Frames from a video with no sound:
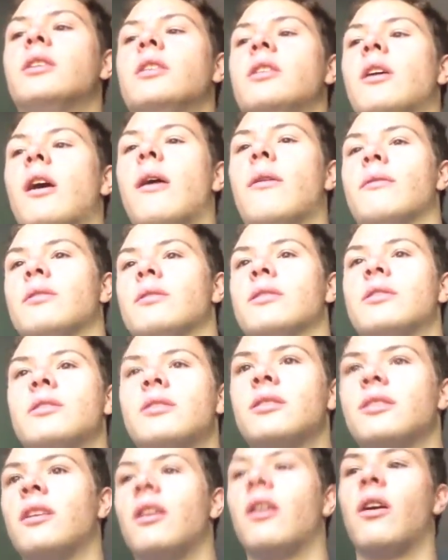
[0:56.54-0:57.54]

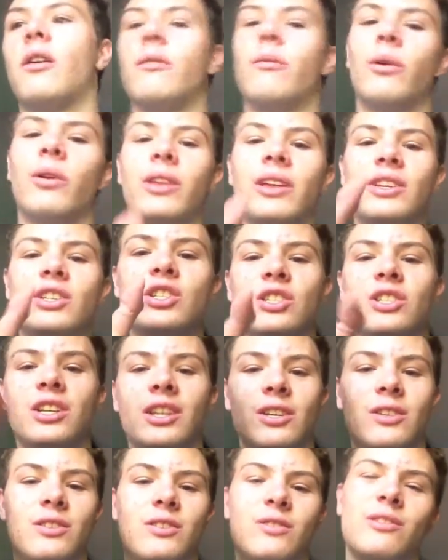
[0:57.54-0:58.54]

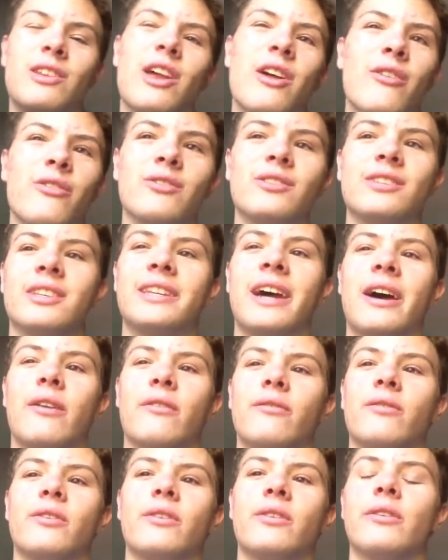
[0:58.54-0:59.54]
It narrows it
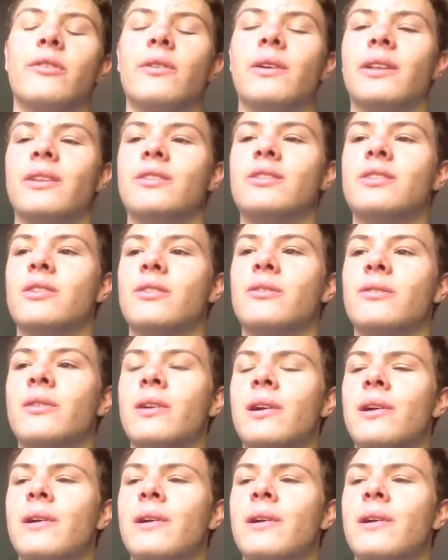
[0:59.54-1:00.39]
down for you. And so